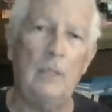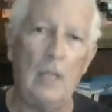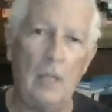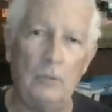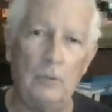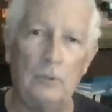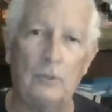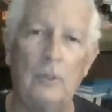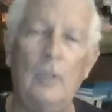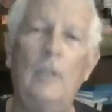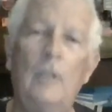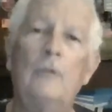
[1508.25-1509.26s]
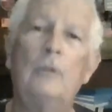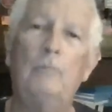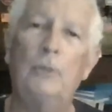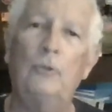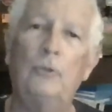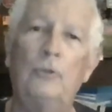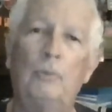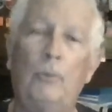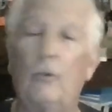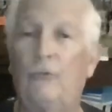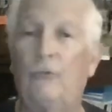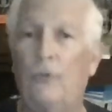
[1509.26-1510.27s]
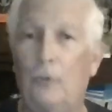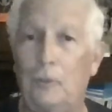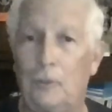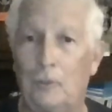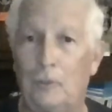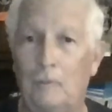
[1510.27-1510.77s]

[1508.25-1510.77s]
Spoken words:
editor to build the portfolio.